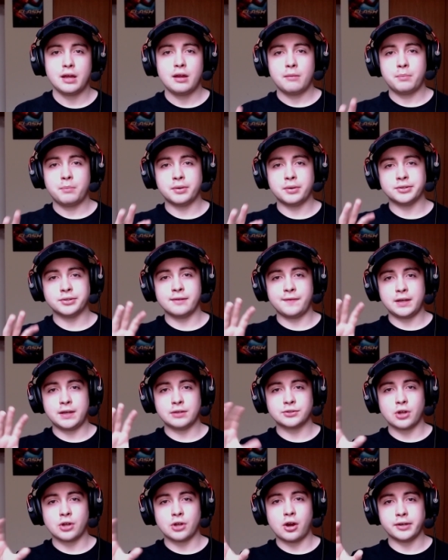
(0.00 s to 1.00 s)
posting the videos
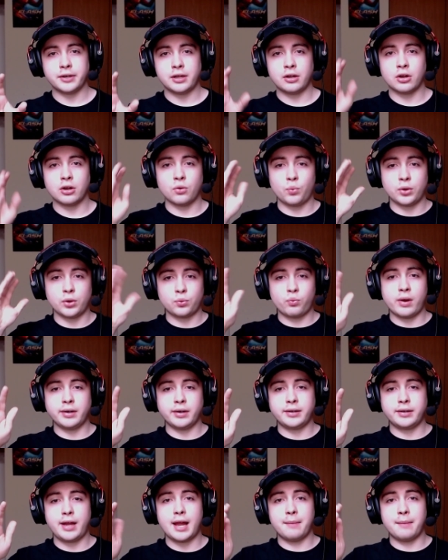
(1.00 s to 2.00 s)
on here with
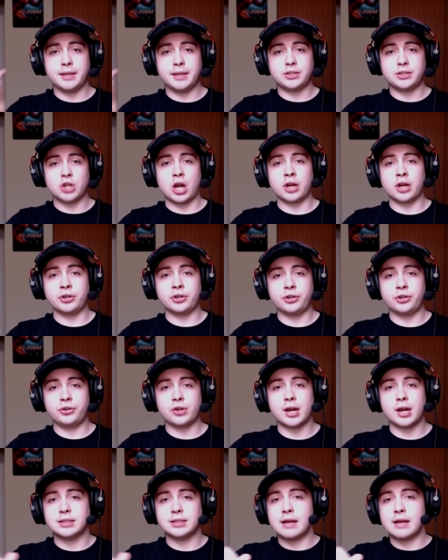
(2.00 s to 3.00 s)
webcam, me talking to you
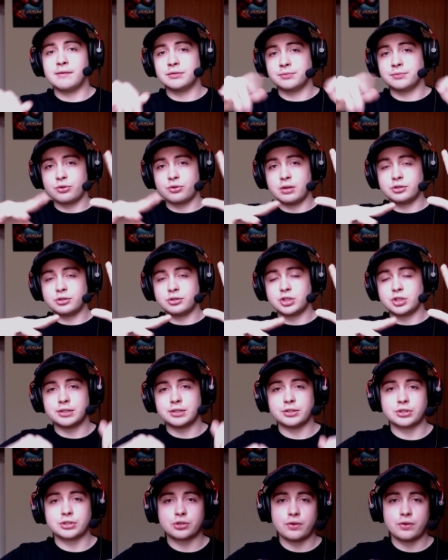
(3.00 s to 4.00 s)
guys, having some screenshots on
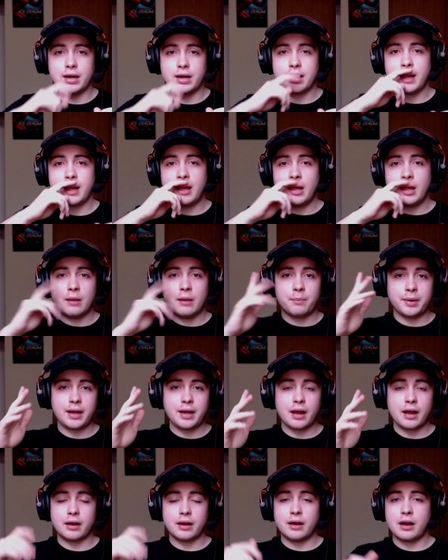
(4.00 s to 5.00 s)
the screen. But
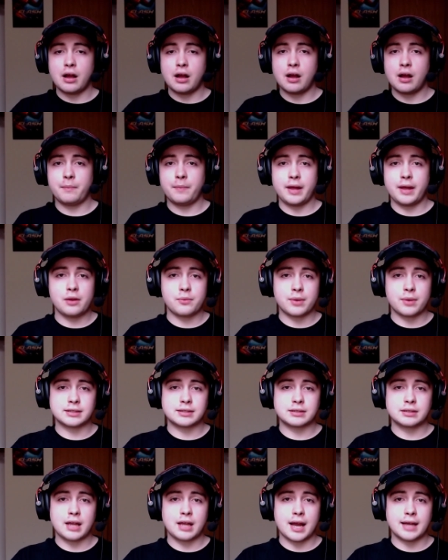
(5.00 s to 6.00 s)
yeah, um, anyways,
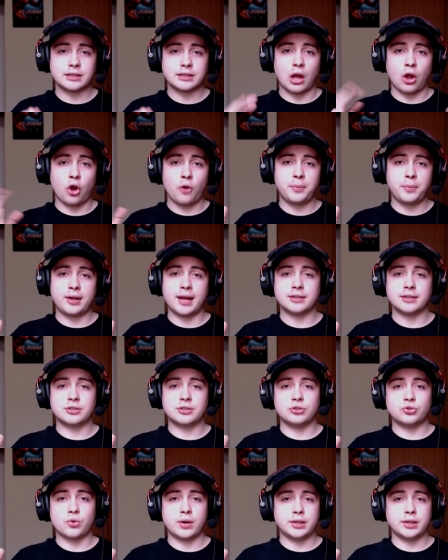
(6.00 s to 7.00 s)
guys, I hope you guys
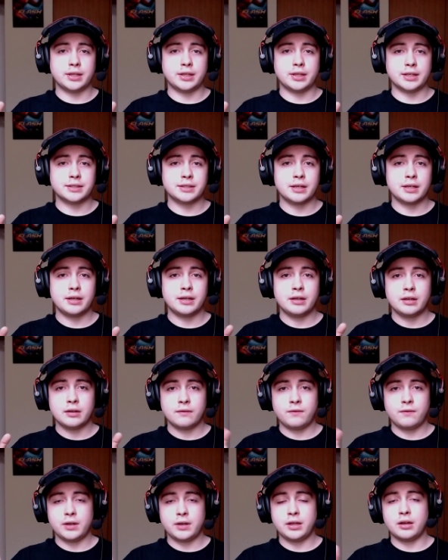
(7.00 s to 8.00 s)
enjoyed this
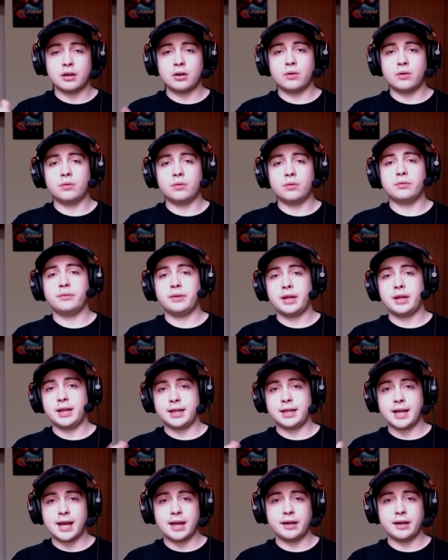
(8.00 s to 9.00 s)
video. And
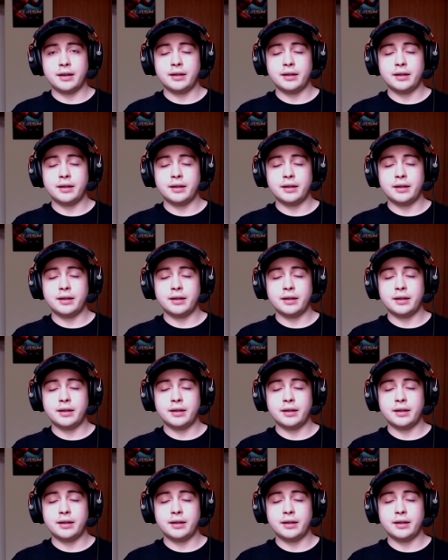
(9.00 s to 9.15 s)
again,